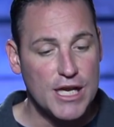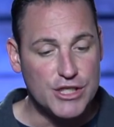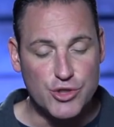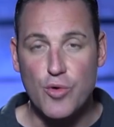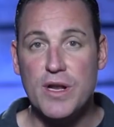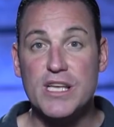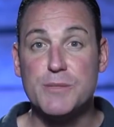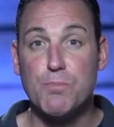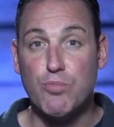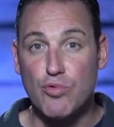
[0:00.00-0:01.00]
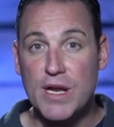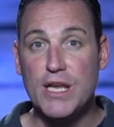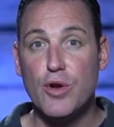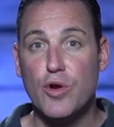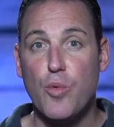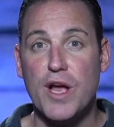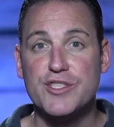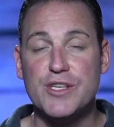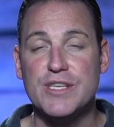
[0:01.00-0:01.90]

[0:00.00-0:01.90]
Join us, bring your questions.